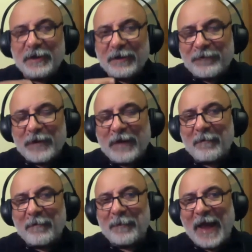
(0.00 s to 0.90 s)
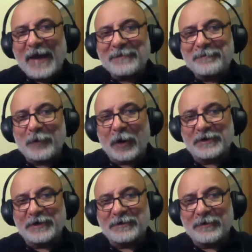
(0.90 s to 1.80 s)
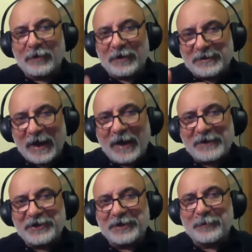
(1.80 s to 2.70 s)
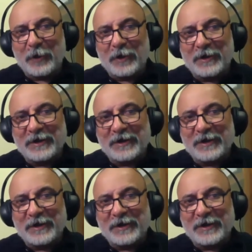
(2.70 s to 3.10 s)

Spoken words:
If you have a black product or a dark shade product